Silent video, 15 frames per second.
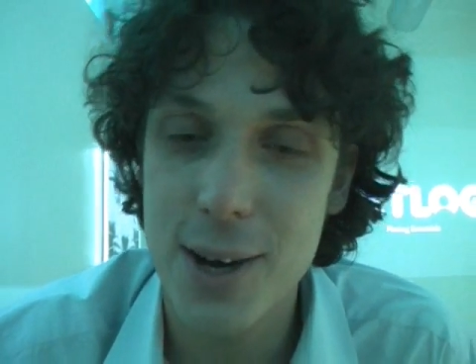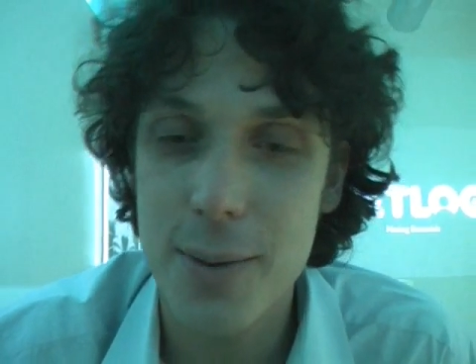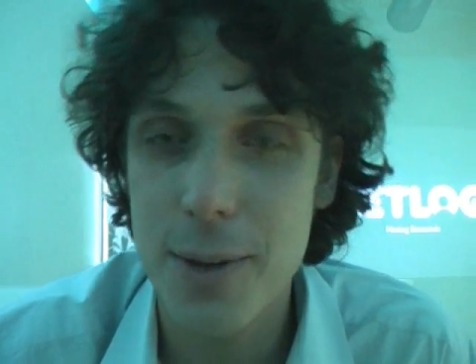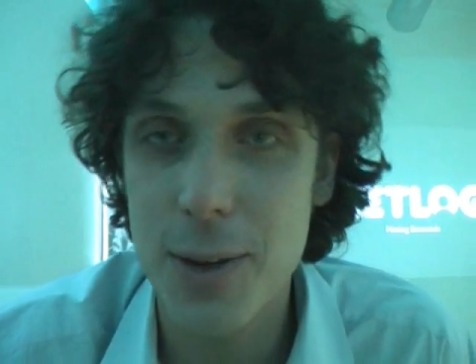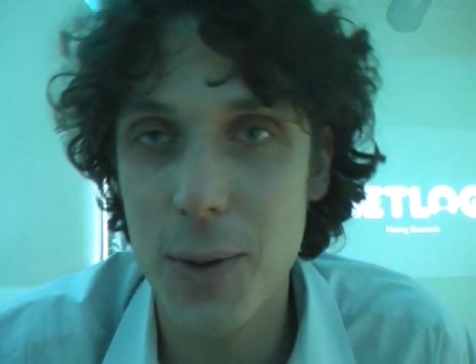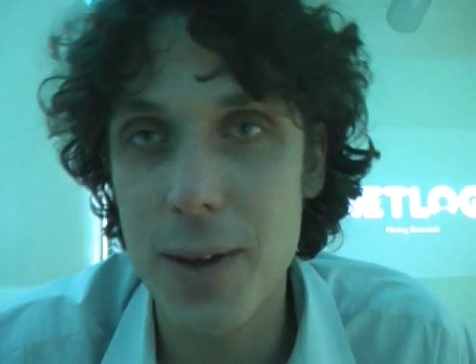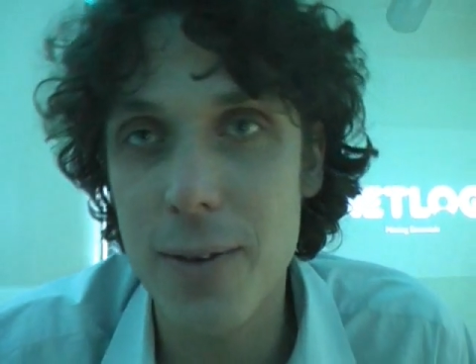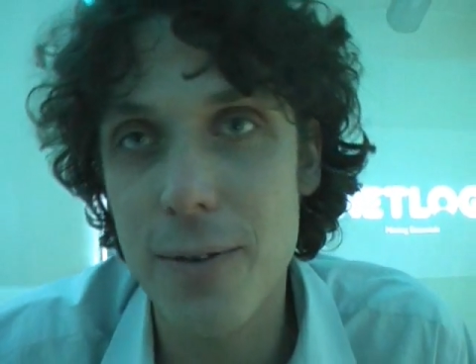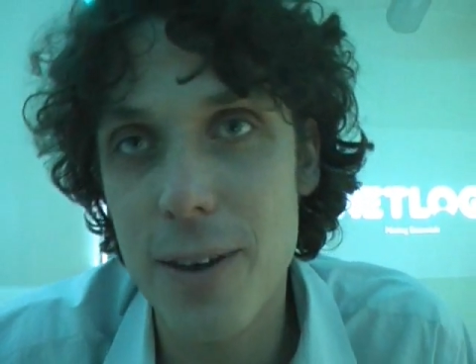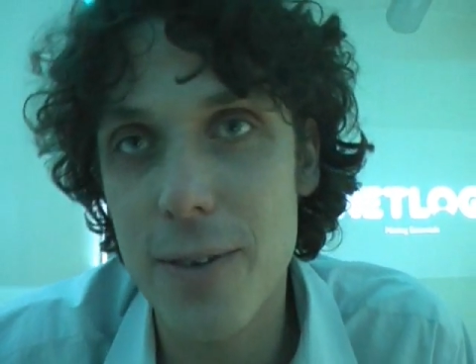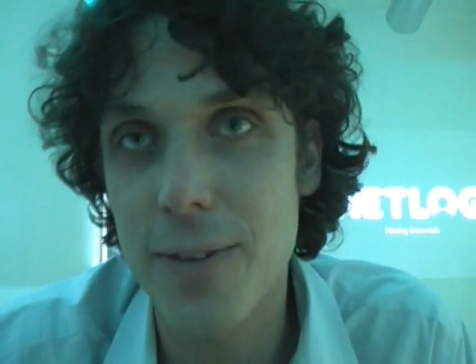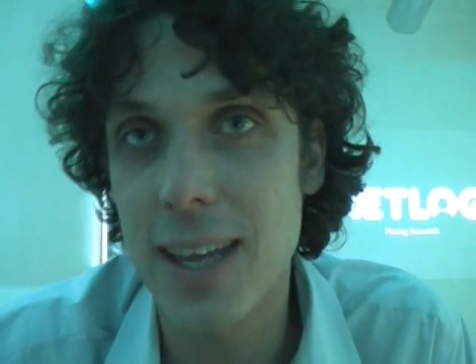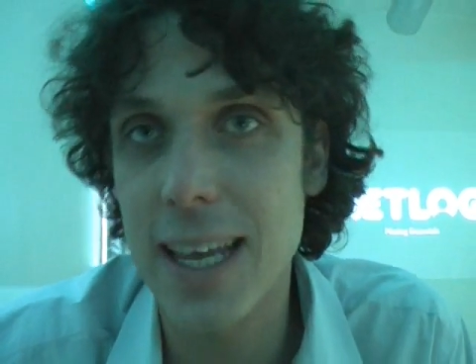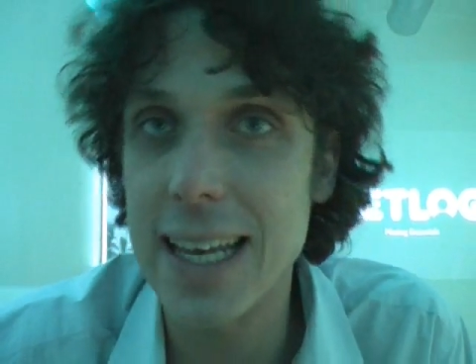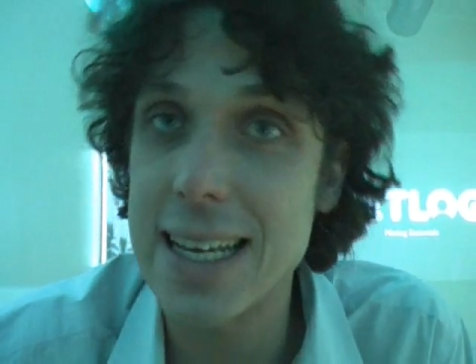are between
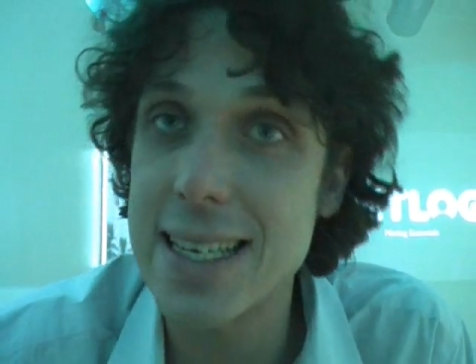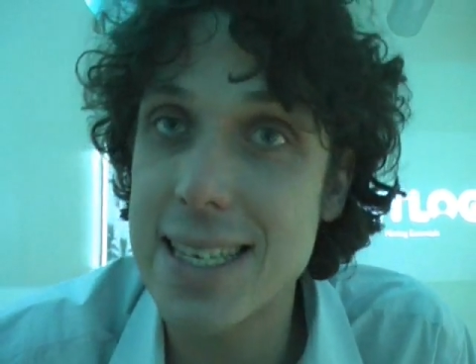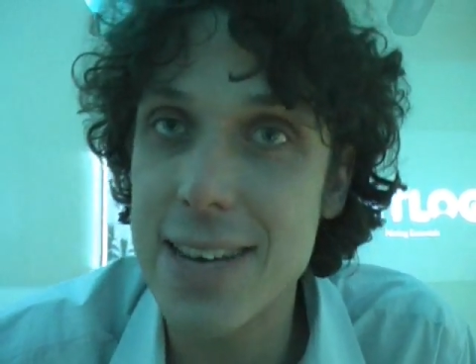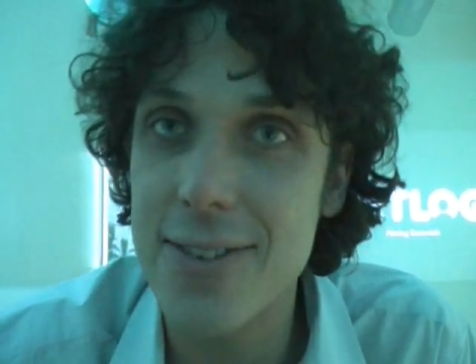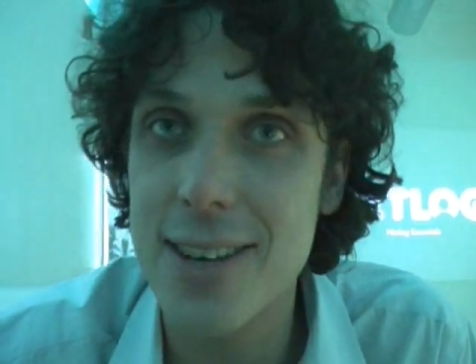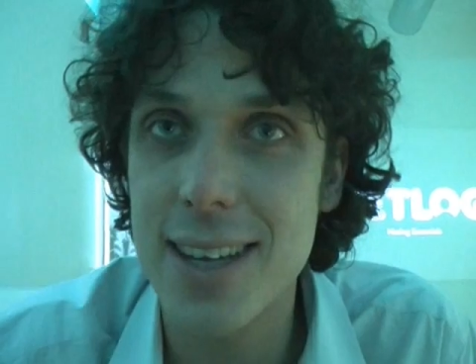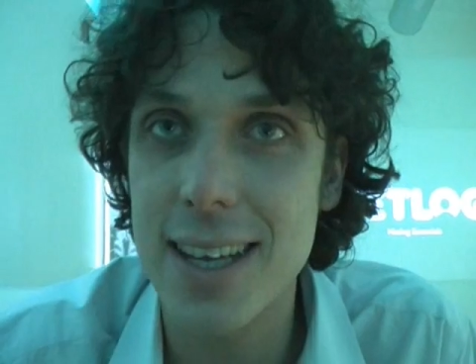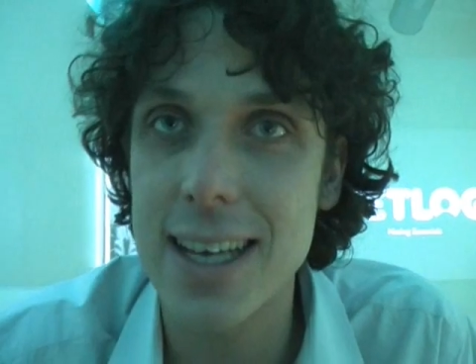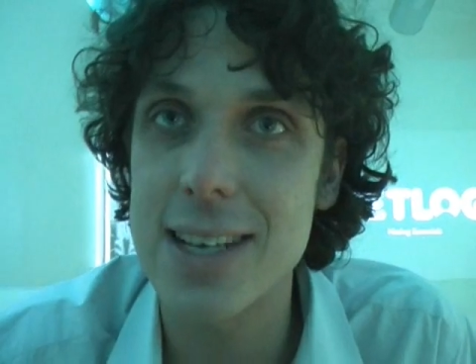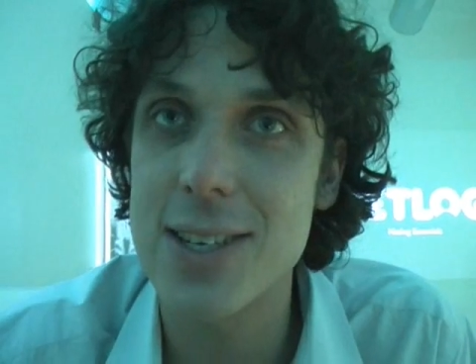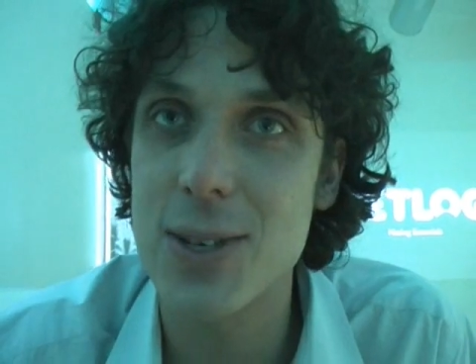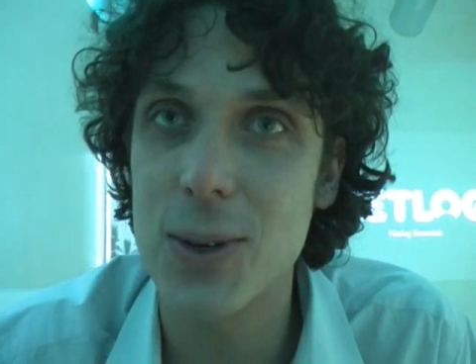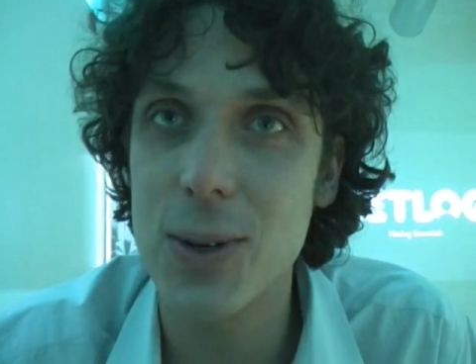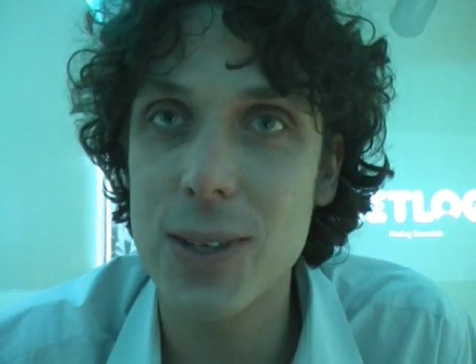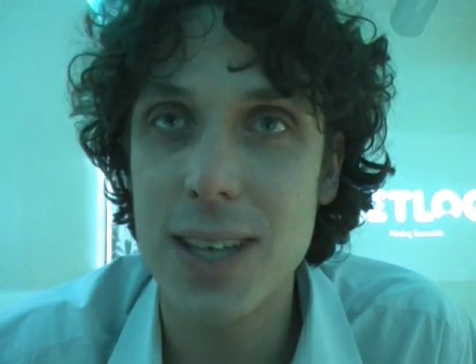15 and 17
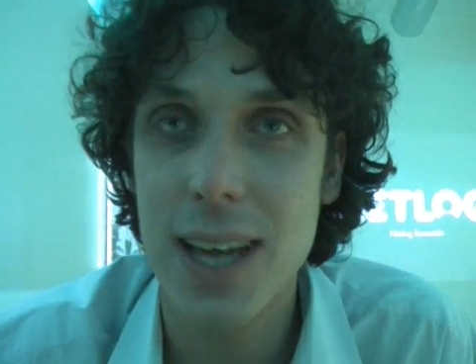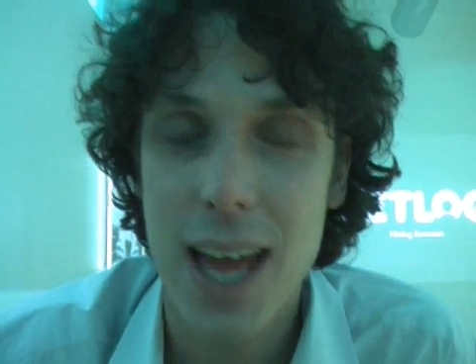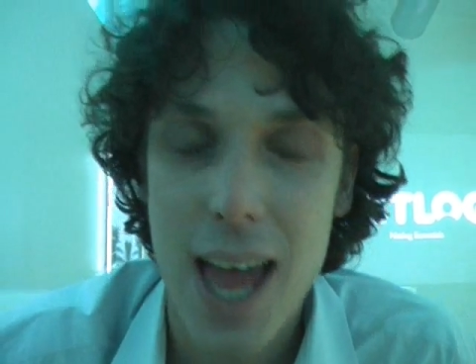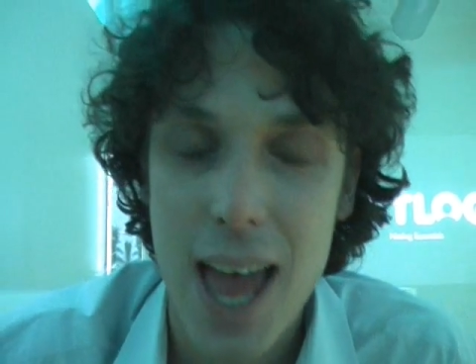years old.